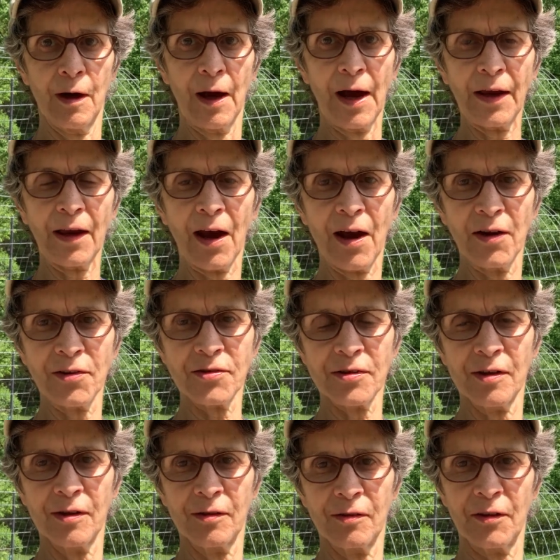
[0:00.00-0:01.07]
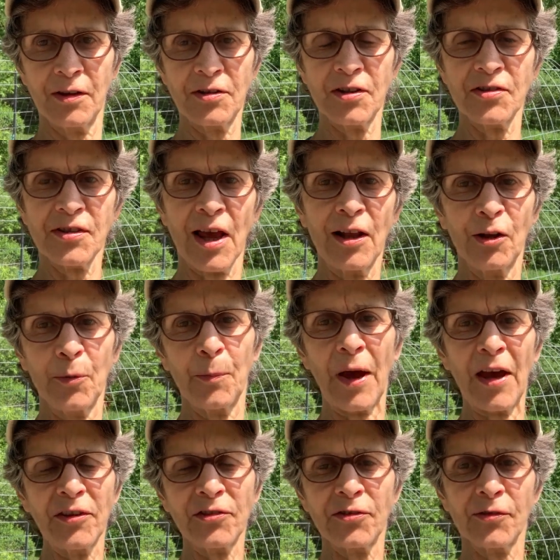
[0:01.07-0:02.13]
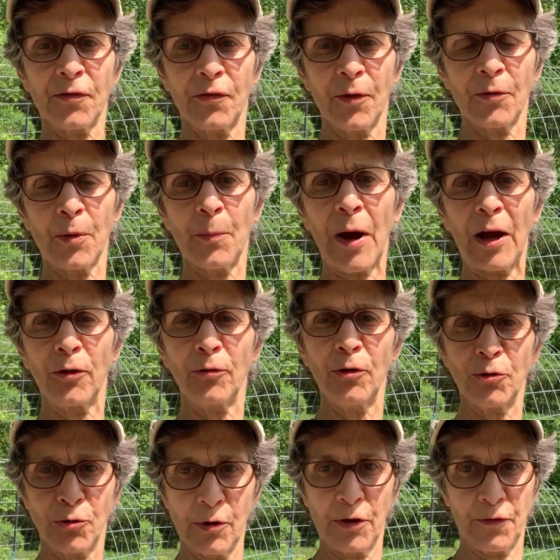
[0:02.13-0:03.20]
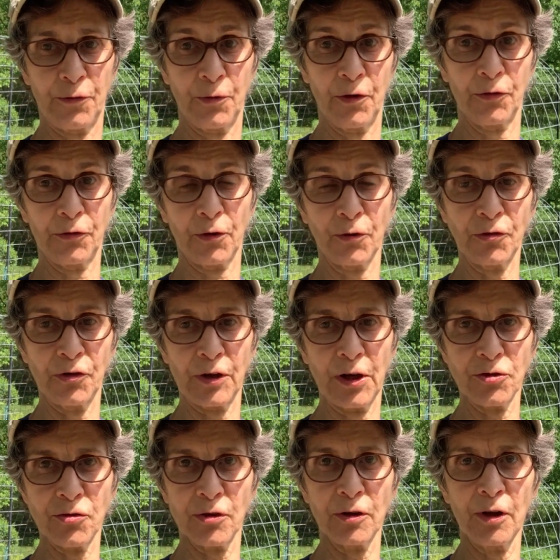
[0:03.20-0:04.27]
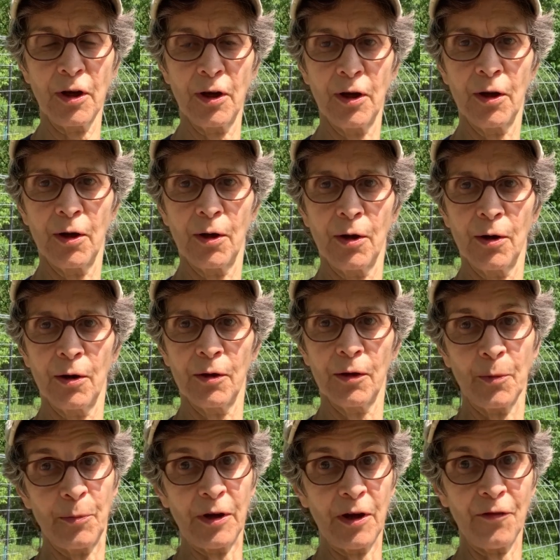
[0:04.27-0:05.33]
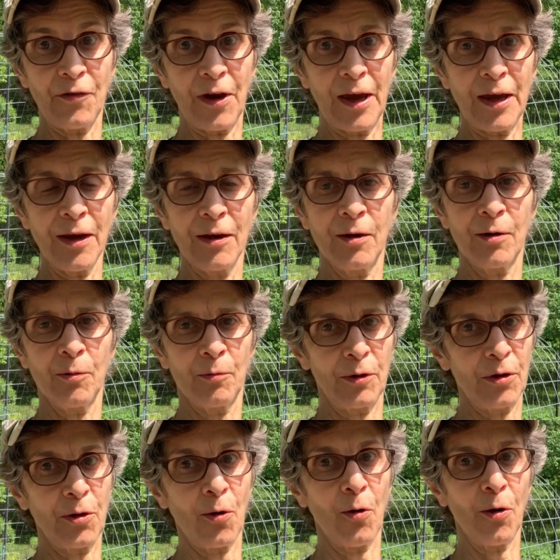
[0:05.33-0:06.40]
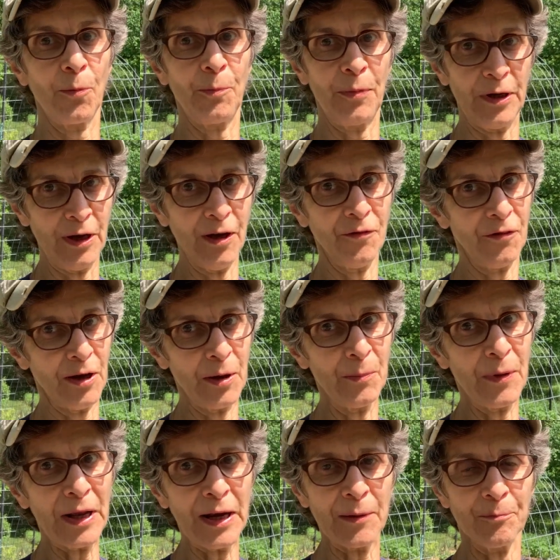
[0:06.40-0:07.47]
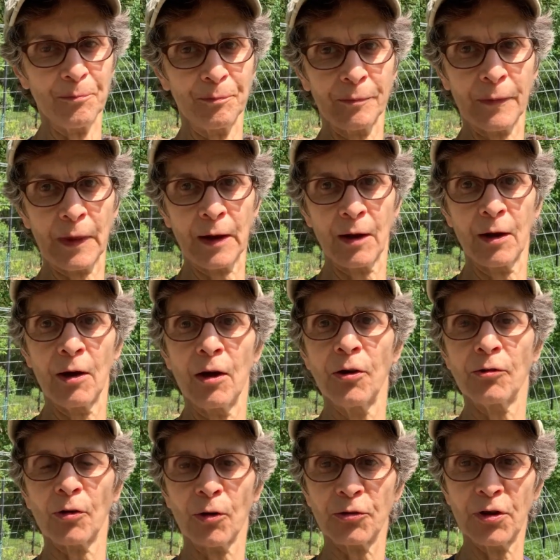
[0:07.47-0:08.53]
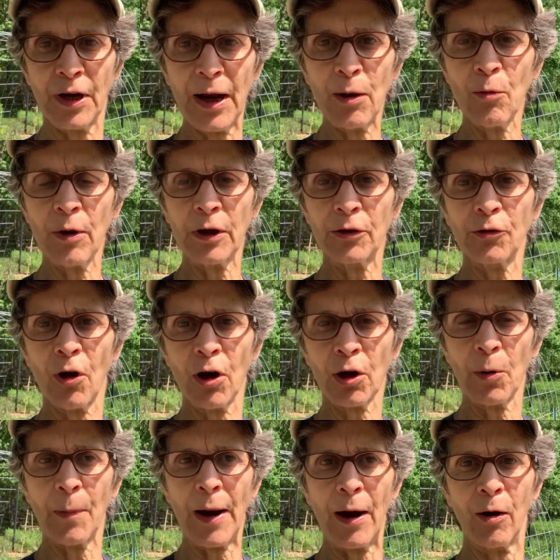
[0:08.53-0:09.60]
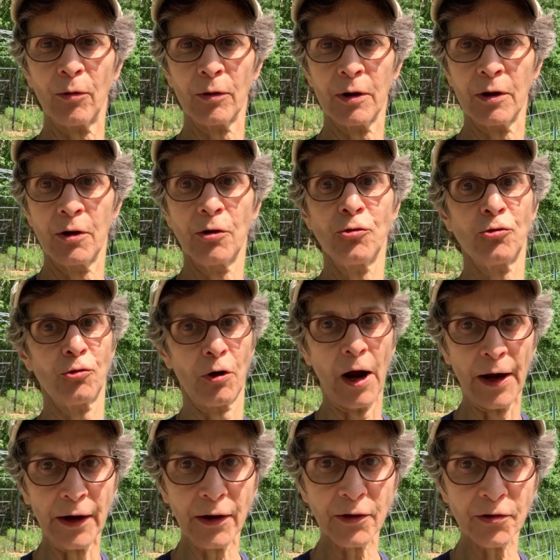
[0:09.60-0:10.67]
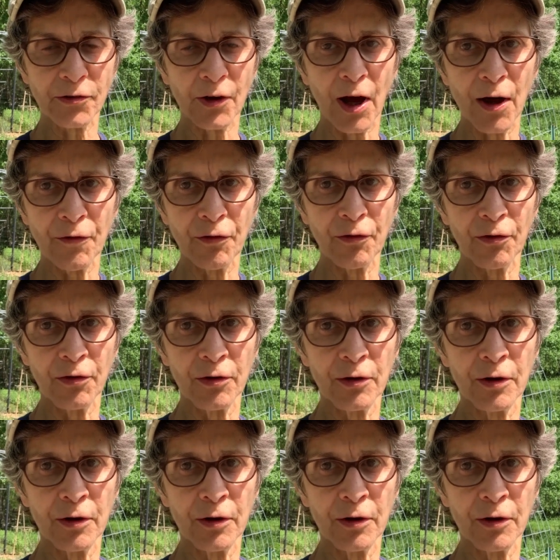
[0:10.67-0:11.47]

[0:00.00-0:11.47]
Hi guys, this is Ellen Best from the Bionutrient Food Association, the BFA, with your BFA Minute. So today I want to talk about trying stuff